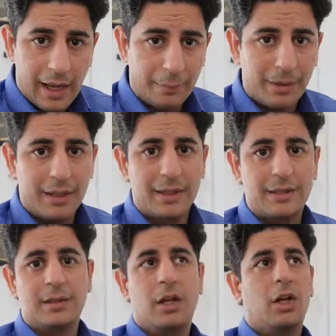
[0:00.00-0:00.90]

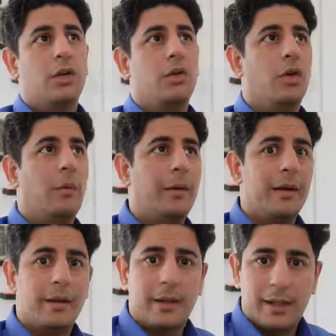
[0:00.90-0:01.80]
happiness, you will
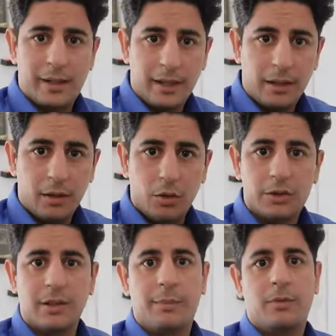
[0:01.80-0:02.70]
be getting
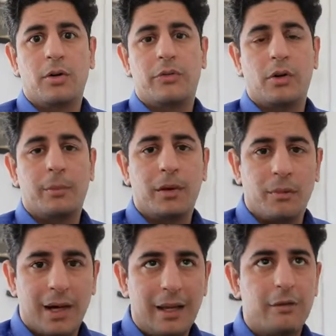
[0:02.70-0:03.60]
good support from the
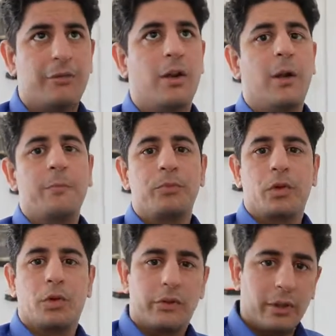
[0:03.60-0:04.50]
wife,
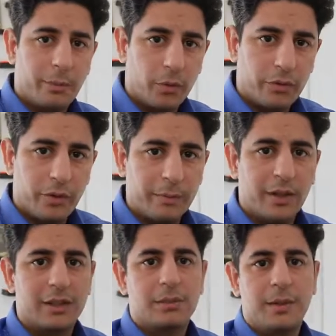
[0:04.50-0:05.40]
good support from
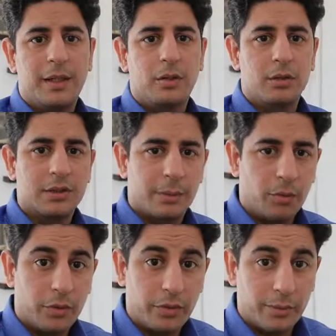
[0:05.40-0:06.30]
the husband, good
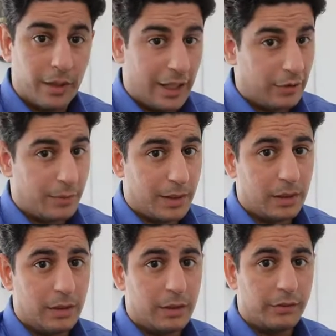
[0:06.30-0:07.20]
support from the life
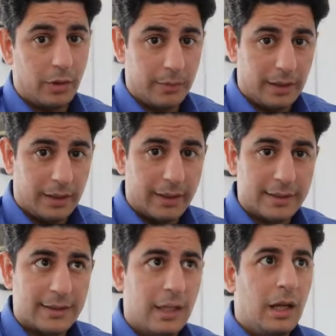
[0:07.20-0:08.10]
partner, from the
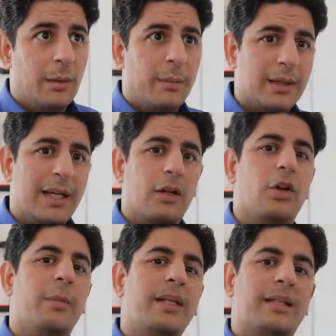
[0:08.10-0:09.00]
kids. But there
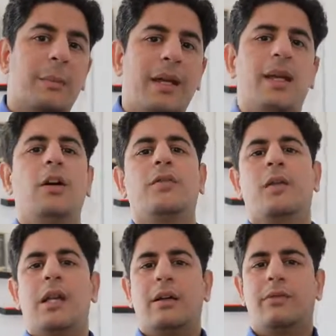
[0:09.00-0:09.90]
could be some area of
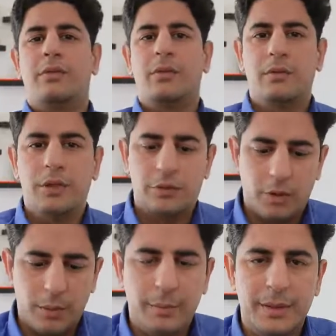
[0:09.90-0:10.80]
the life which
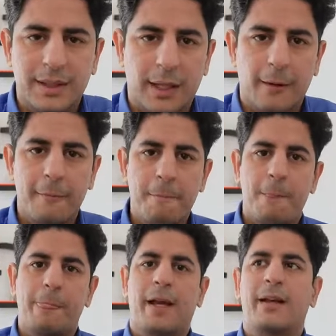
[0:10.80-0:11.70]
would be missing,
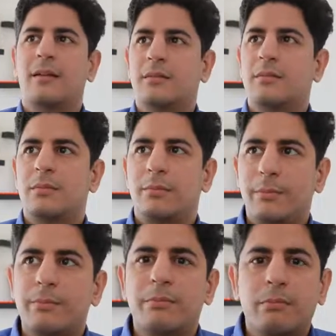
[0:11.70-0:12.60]
like
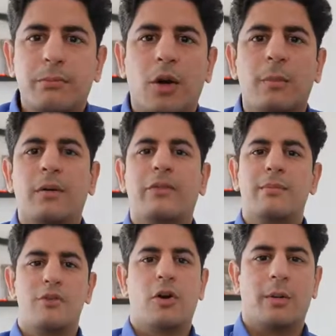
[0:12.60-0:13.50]
problem
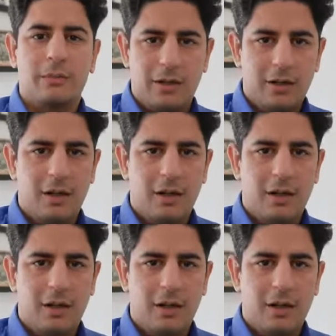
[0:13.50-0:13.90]
from job.